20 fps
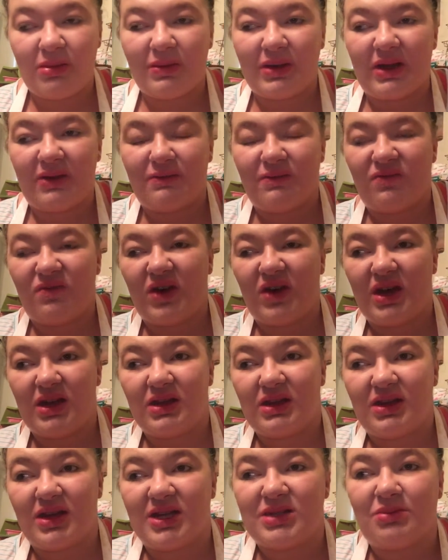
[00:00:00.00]
but I
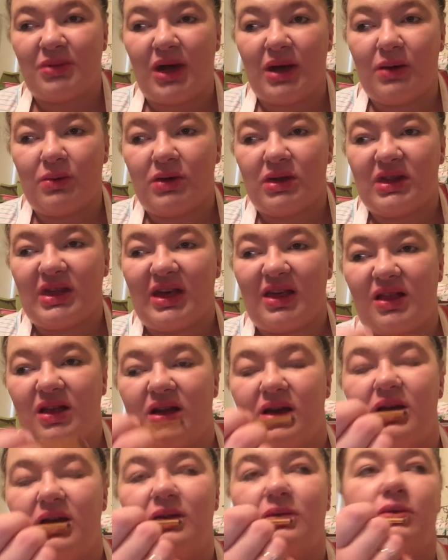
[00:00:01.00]
finally got to buy one last
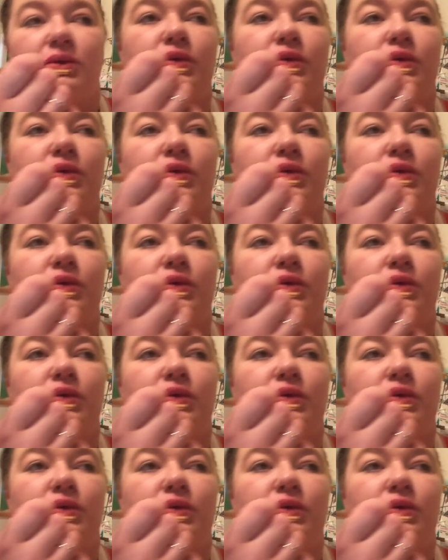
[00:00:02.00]
night.